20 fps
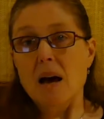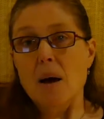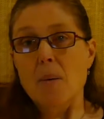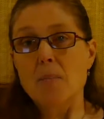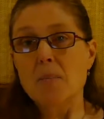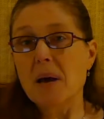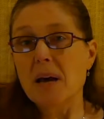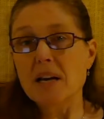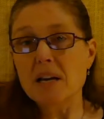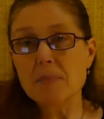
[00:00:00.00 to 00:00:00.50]

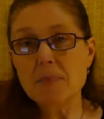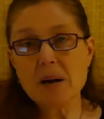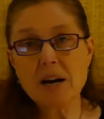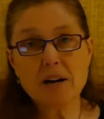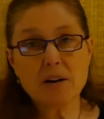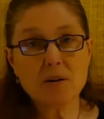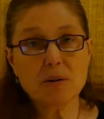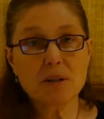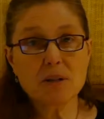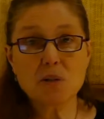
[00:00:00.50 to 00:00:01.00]
Many
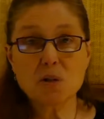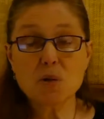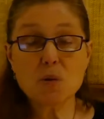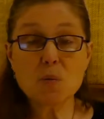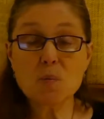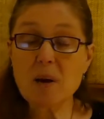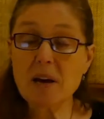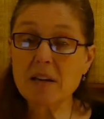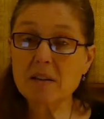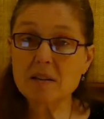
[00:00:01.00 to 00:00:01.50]
parents who
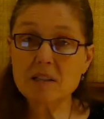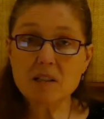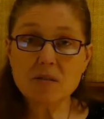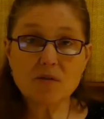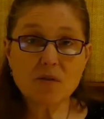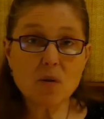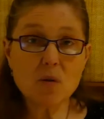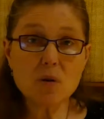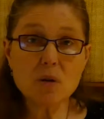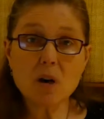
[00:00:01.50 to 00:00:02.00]
make this
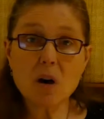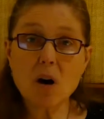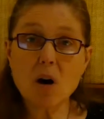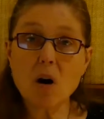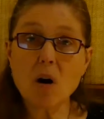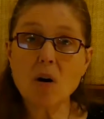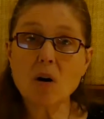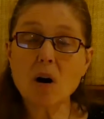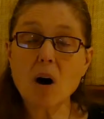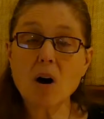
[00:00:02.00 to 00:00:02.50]
phone
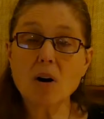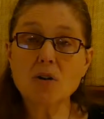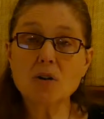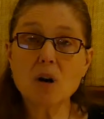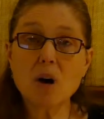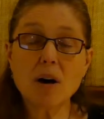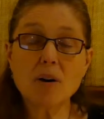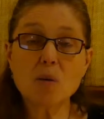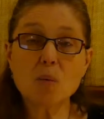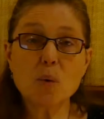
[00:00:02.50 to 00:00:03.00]
call are
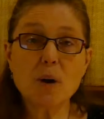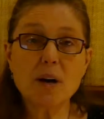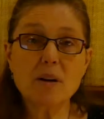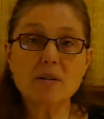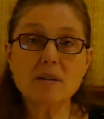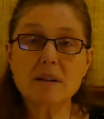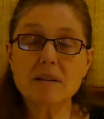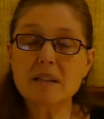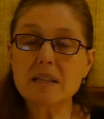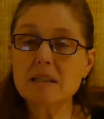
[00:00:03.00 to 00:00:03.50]
not aware
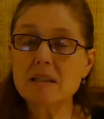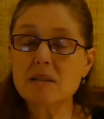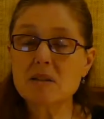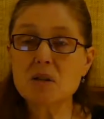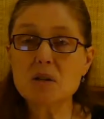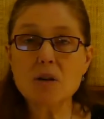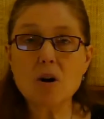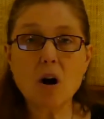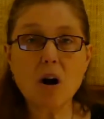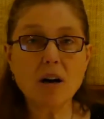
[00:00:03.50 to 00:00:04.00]
that this is
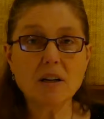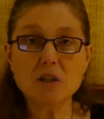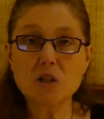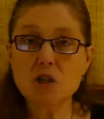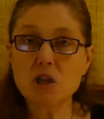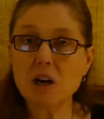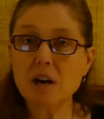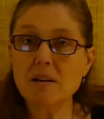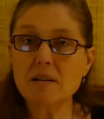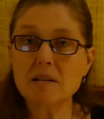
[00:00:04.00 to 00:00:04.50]
not
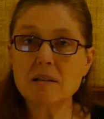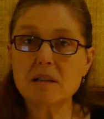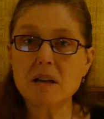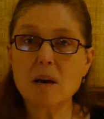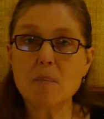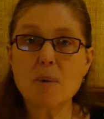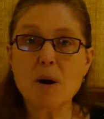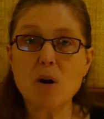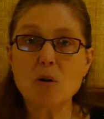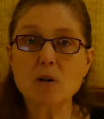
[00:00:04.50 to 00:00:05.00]
just
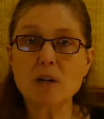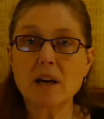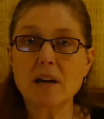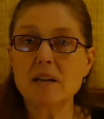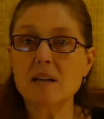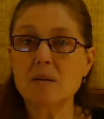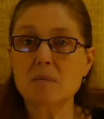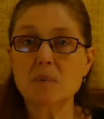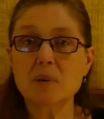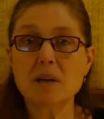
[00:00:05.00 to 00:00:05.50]
about
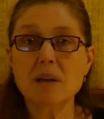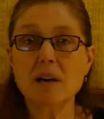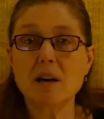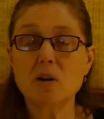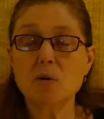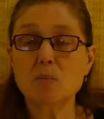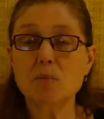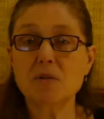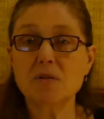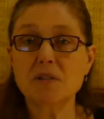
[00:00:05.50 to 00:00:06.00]
getting
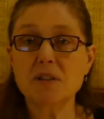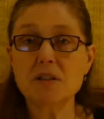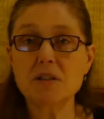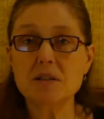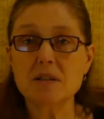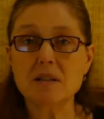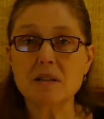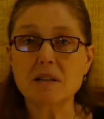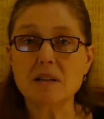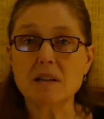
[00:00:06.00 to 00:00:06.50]
piano
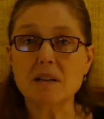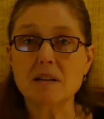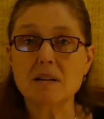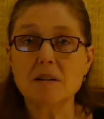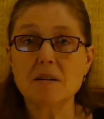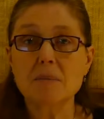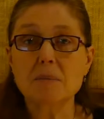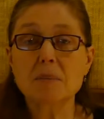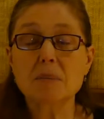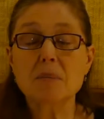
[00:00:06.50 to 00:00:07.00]
proficiency,
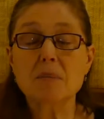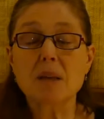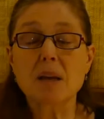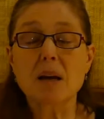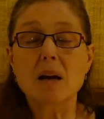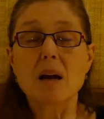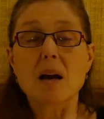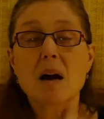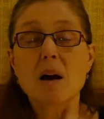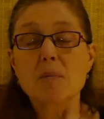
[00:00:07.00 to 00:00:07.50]

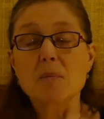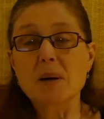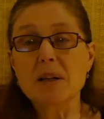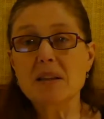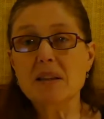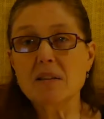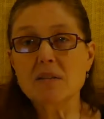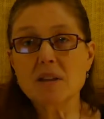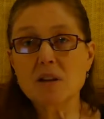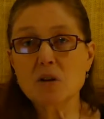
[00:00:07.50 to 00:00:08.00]

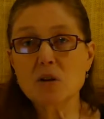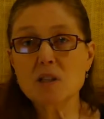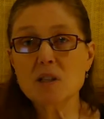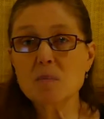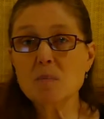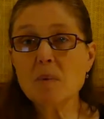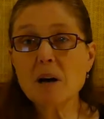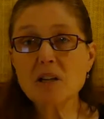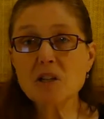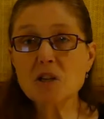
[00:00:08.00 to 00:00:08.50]
but that there is
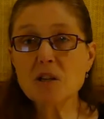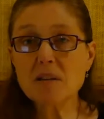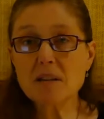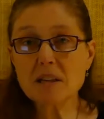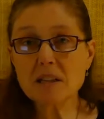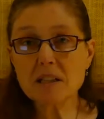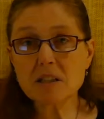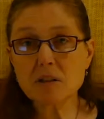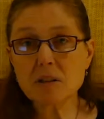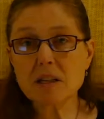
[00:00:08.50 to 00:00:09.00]
much
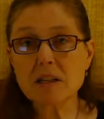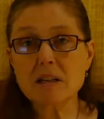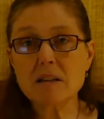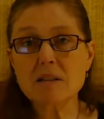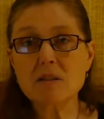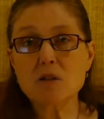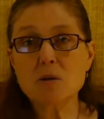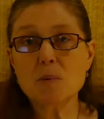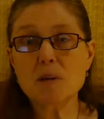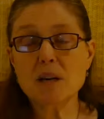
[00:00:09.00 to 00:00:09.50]

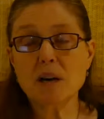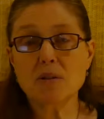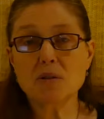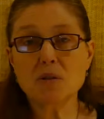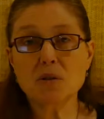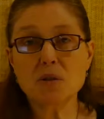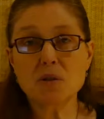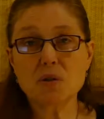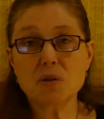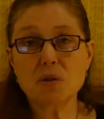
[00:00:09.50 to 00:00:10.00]
theory to be
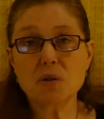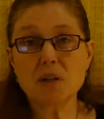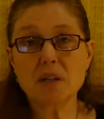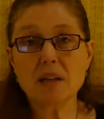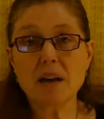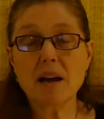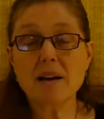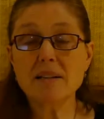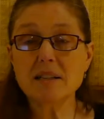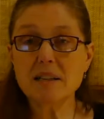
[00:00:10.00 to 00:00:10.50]
understood
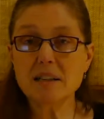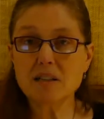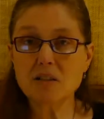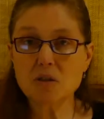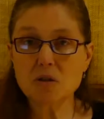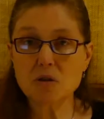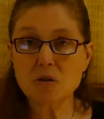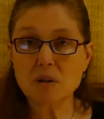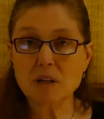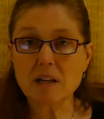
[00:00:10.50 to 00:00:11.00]
and
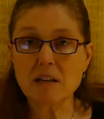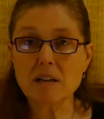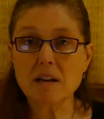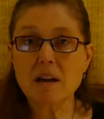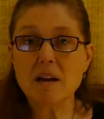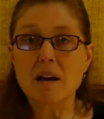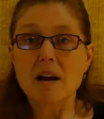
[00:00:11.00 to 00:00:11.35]
history